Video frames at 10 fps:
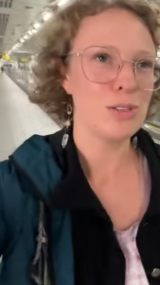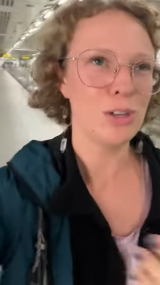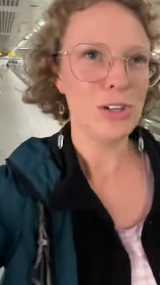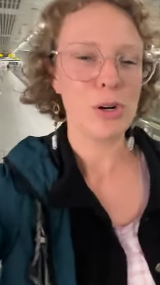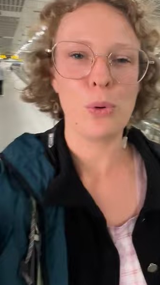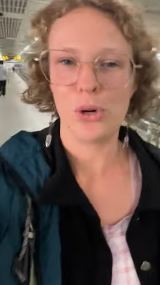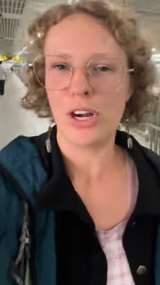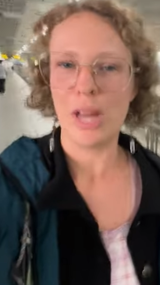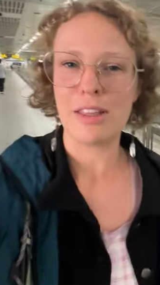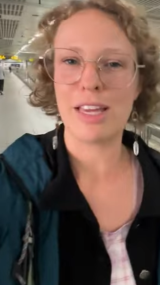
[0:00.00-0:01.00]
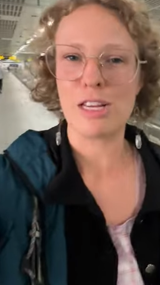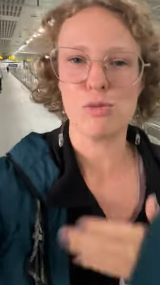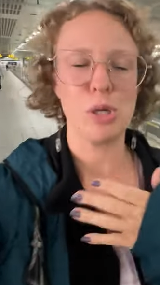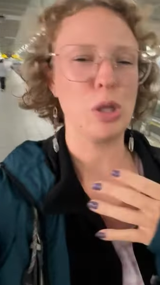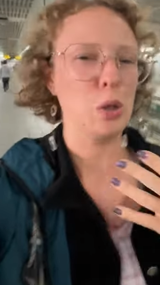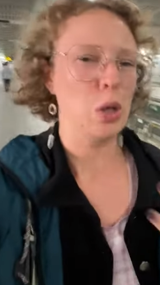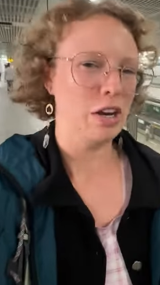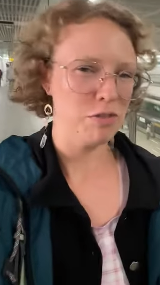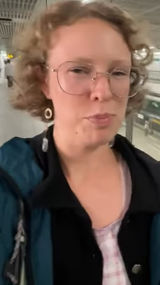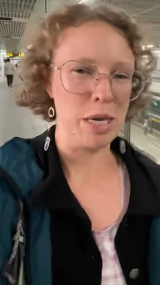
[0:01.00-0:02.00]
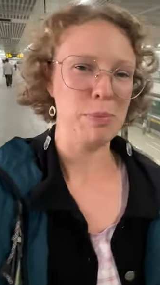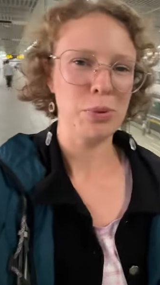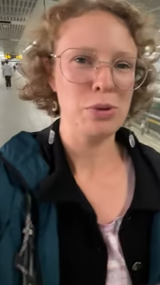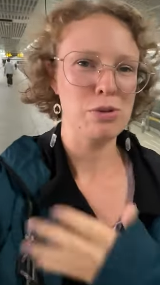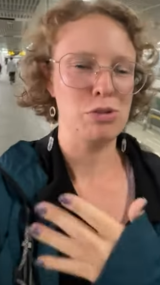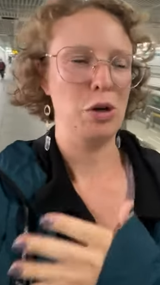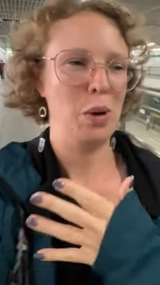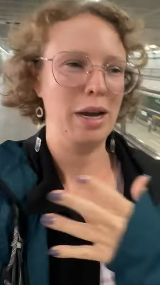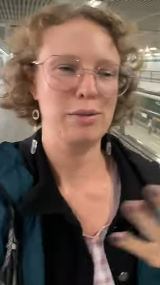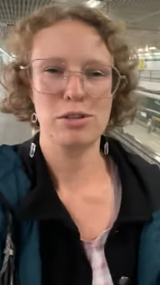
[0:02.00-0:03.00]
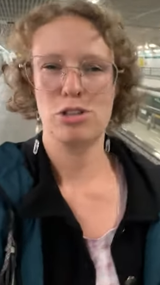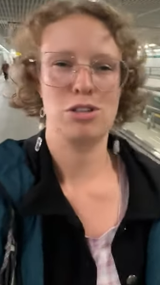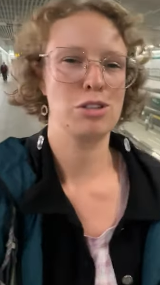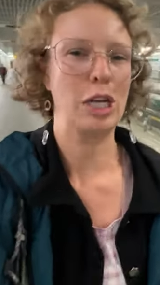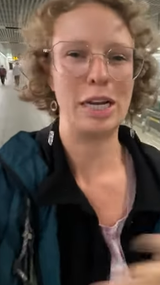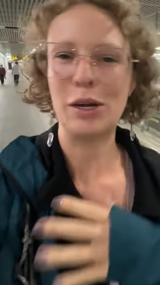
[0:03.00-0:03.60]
it's hard to coordinate things with a lot of people, so I was just like,